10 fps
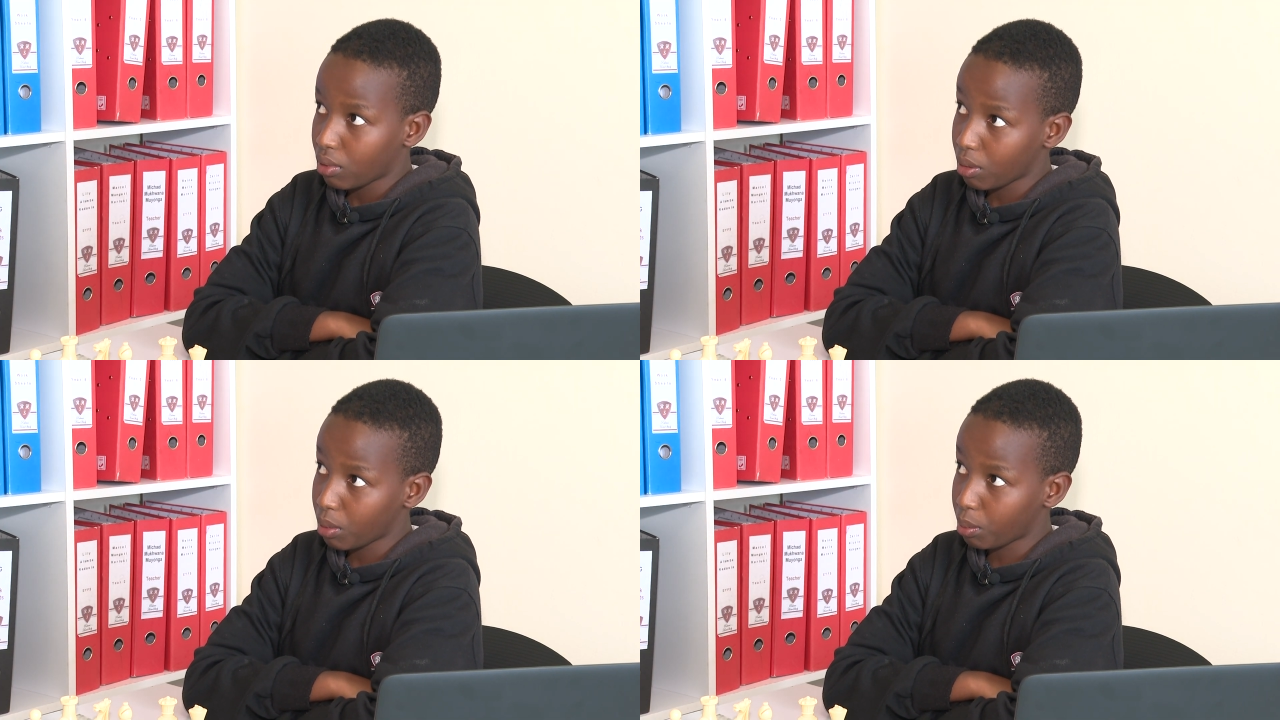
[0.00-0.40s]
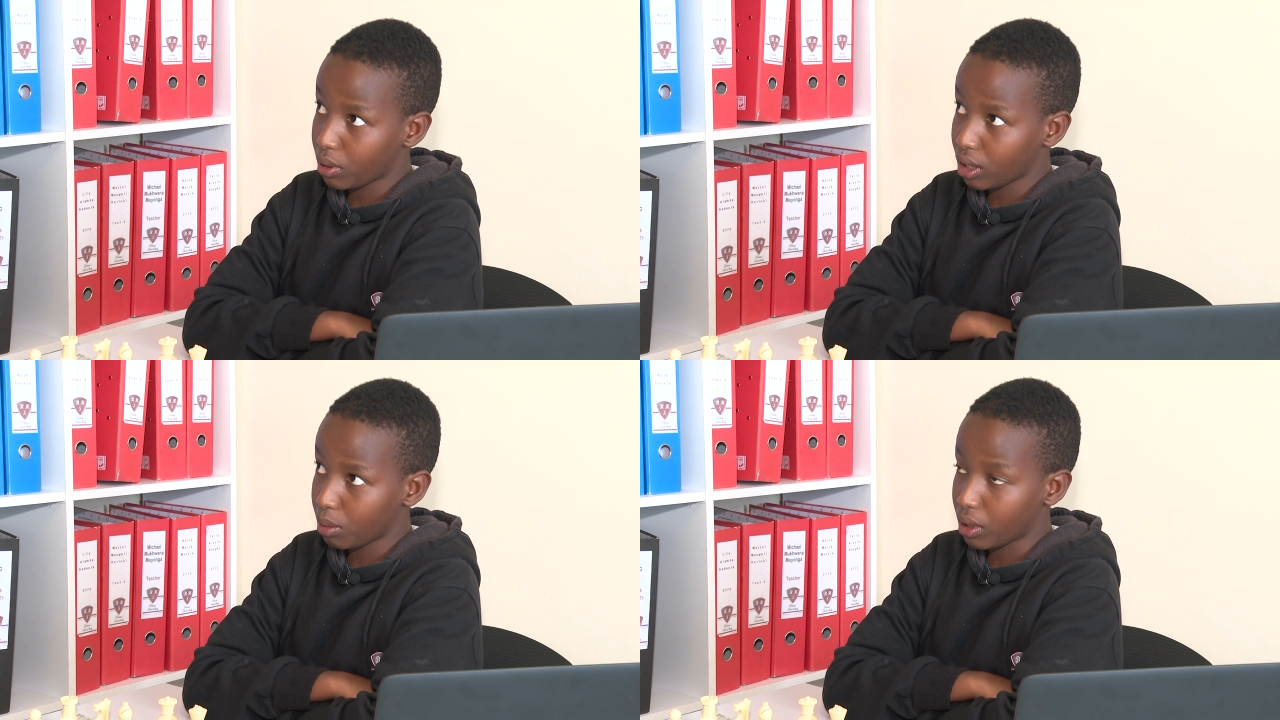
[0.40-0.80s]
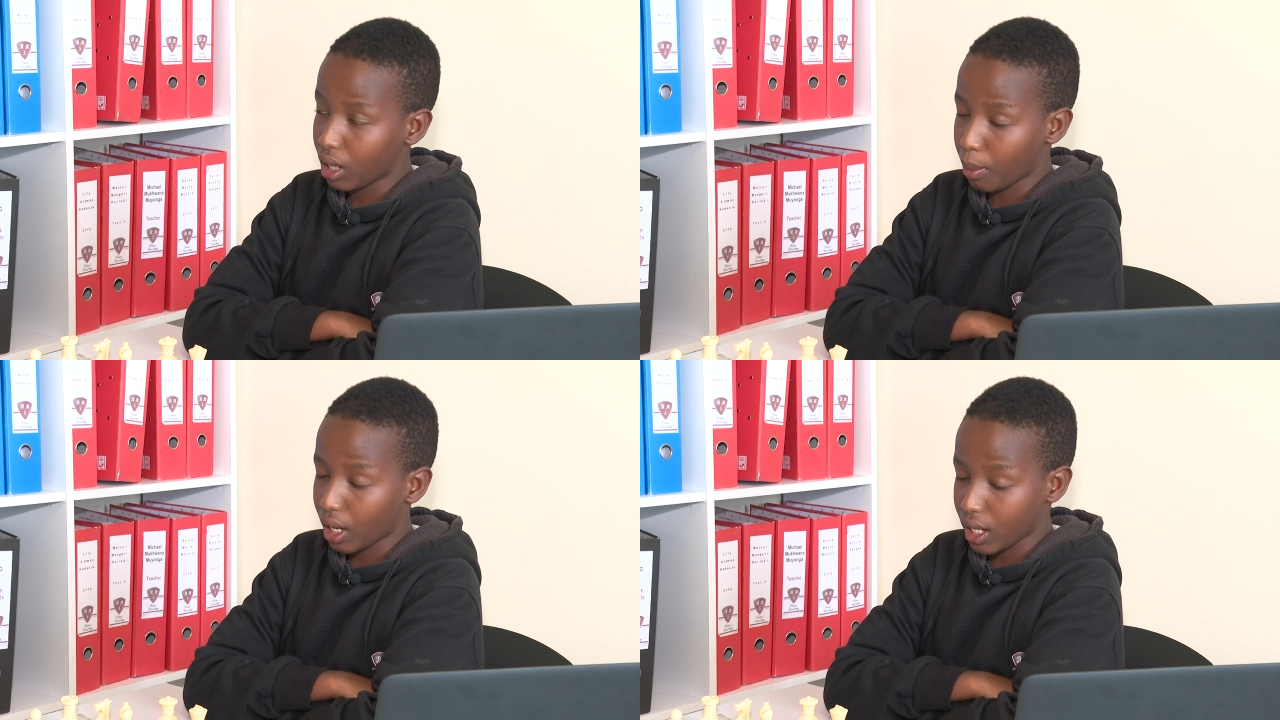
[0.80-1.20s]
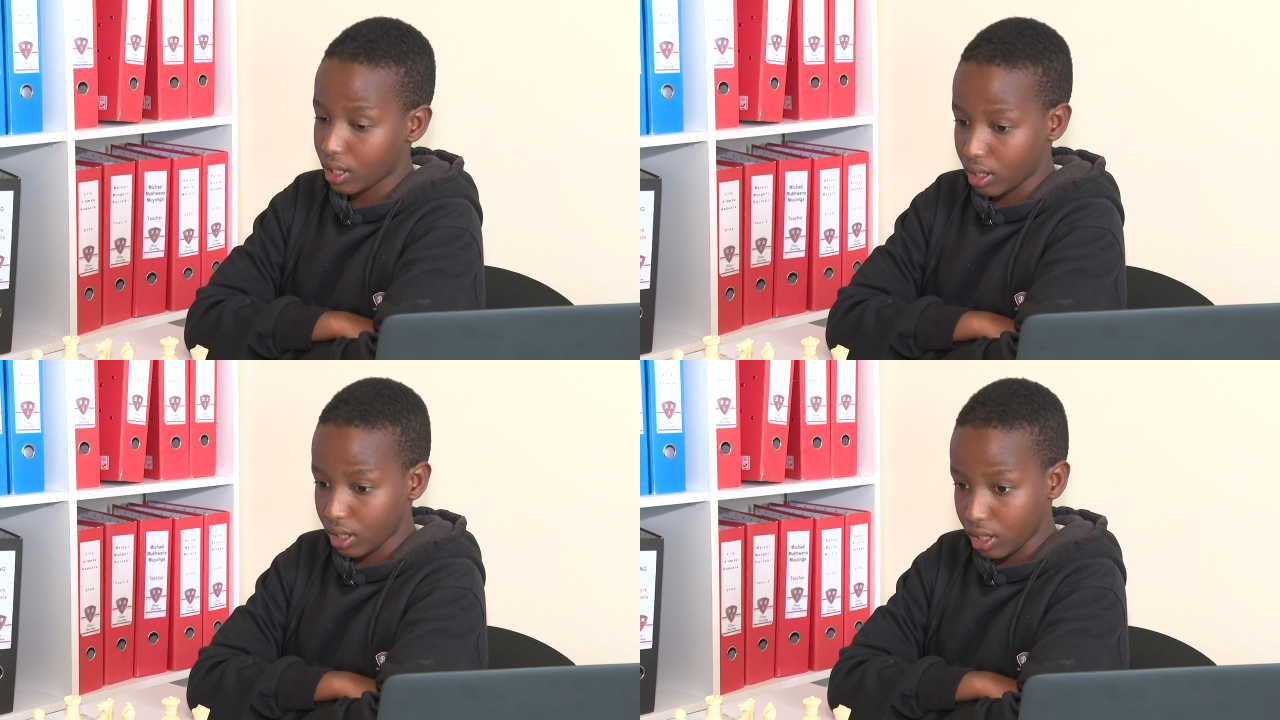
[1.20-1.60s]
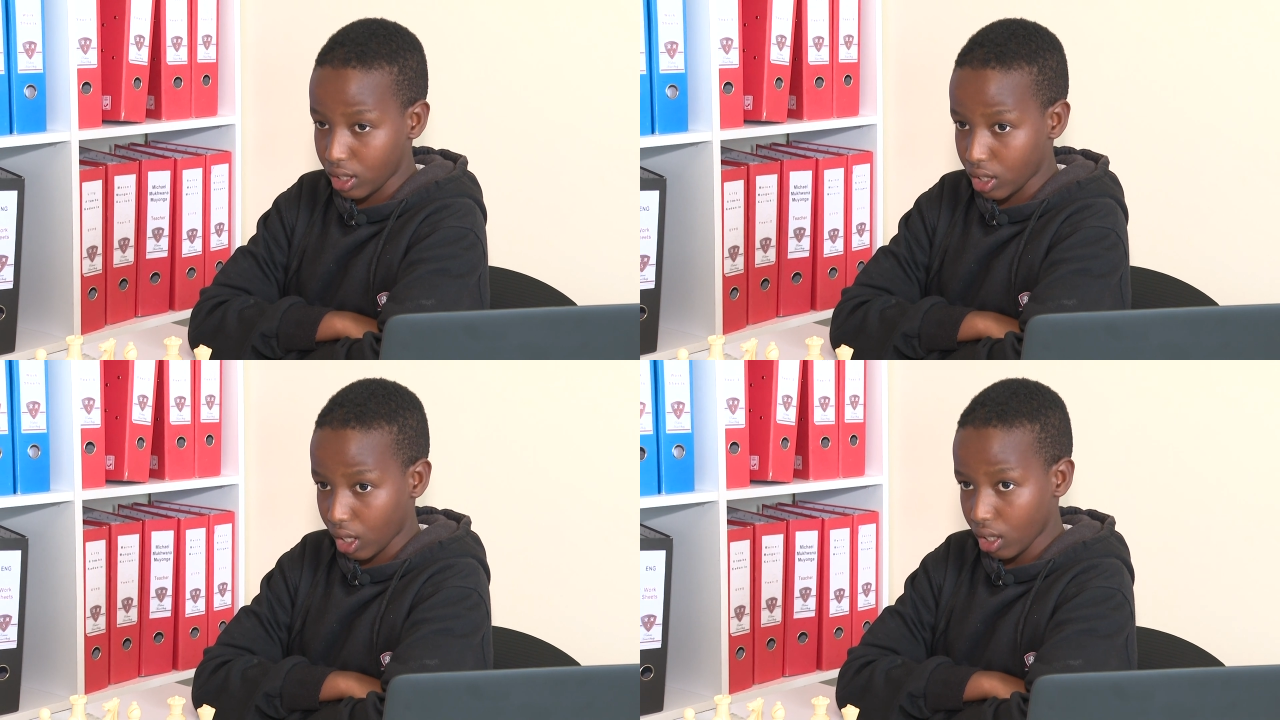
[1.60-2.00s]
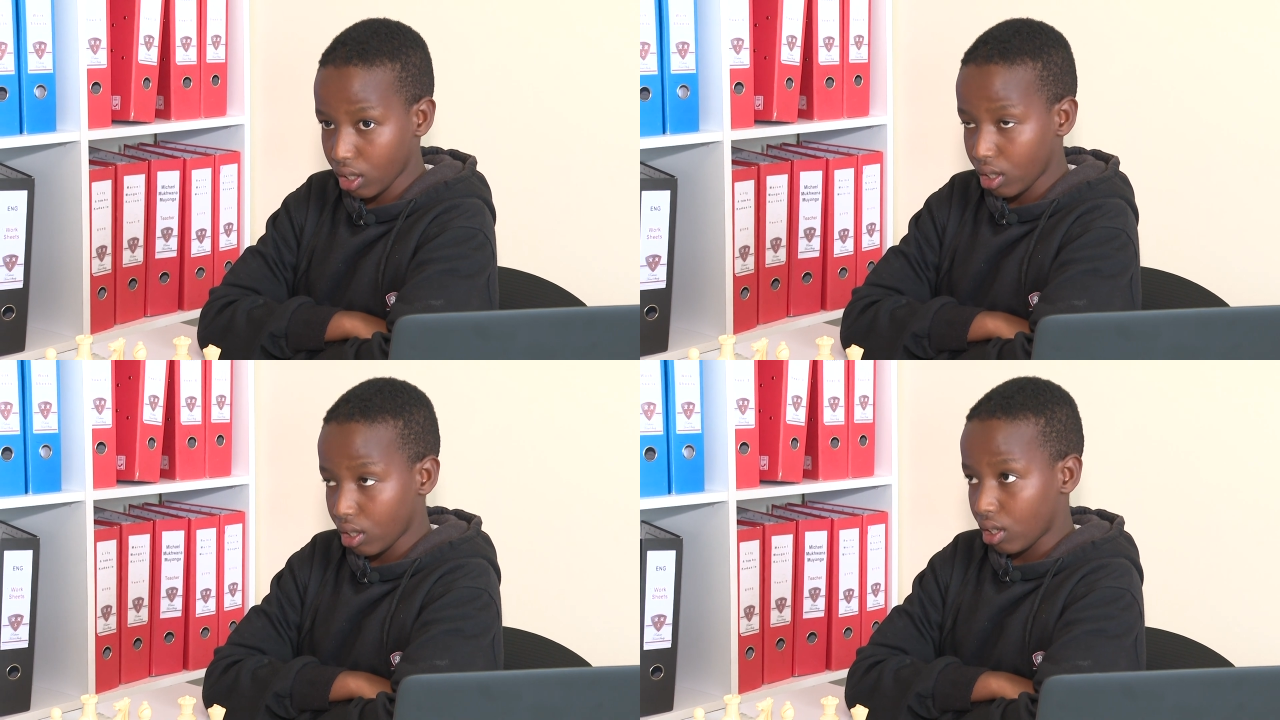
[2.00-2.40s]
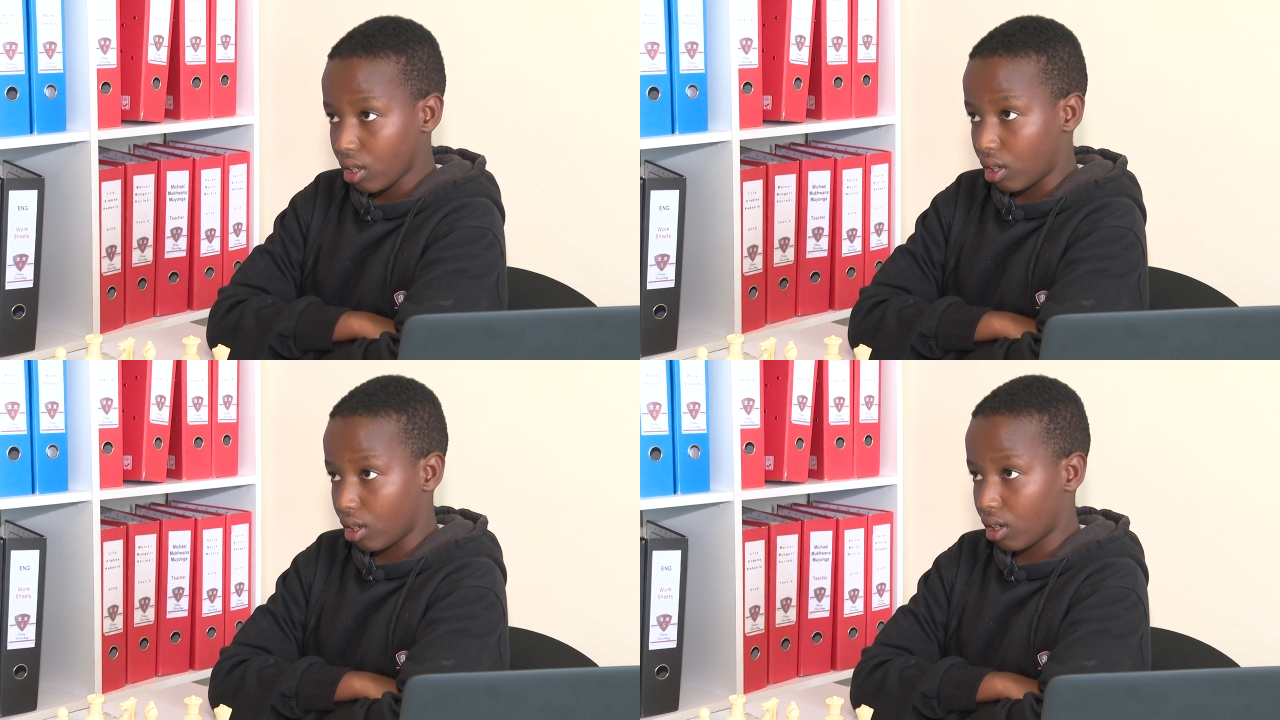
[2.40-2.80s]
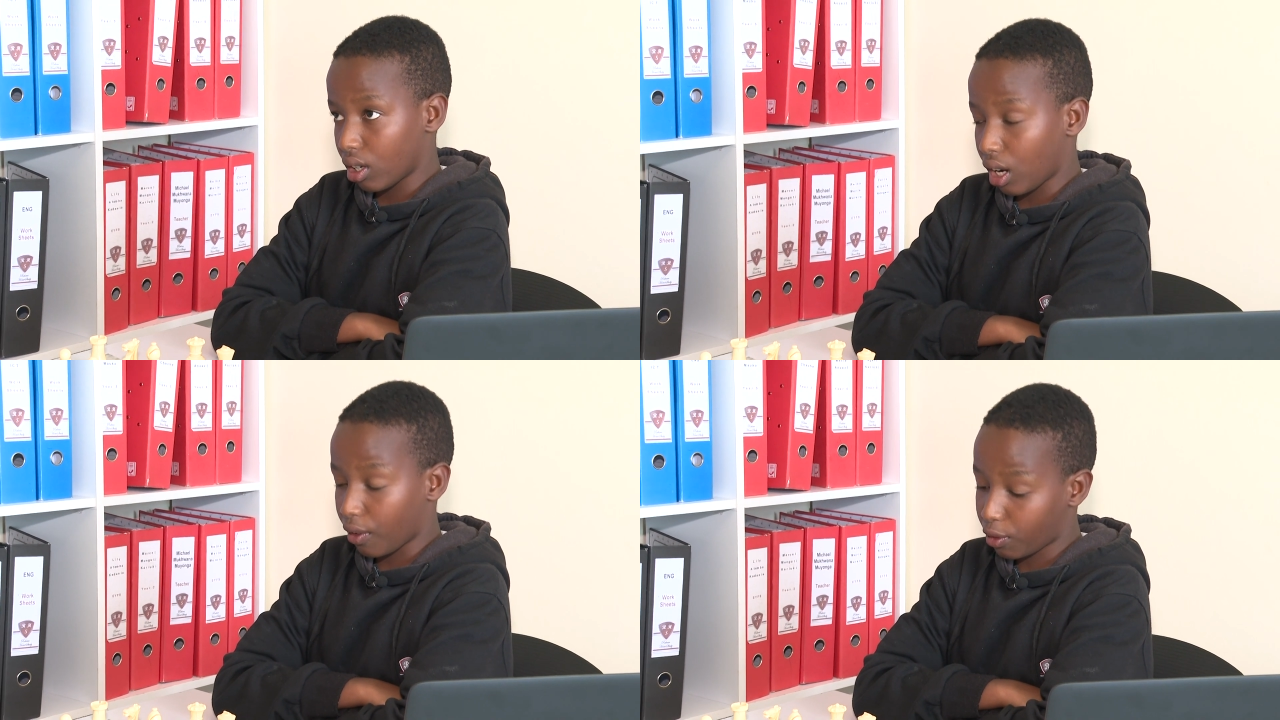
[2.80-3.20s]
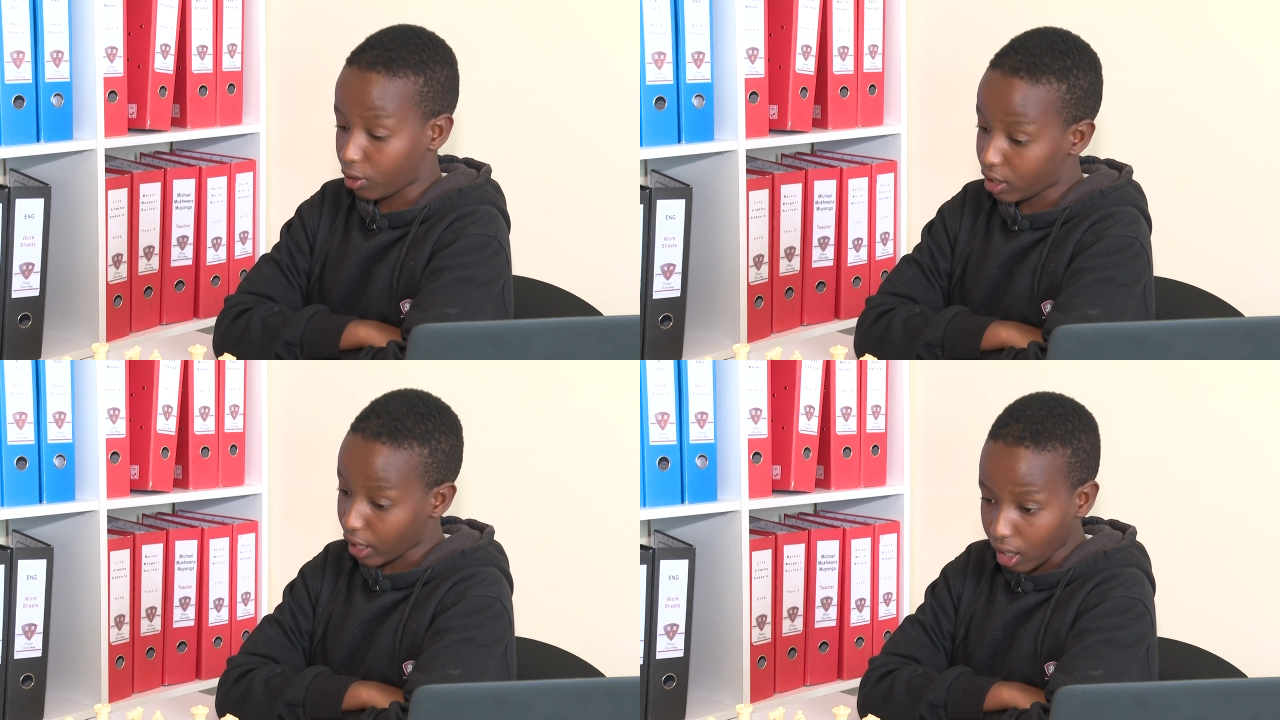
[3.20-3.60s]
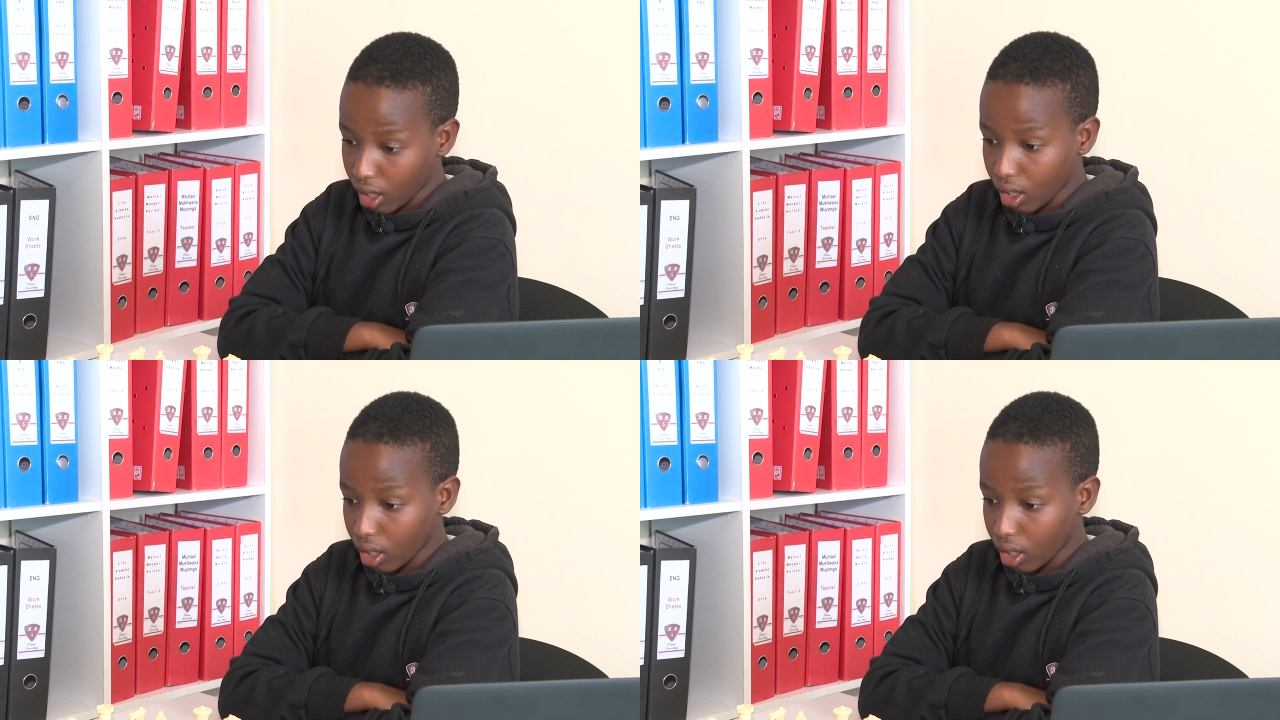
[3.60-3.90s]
Probably become an ICT teacher. Or a food tech,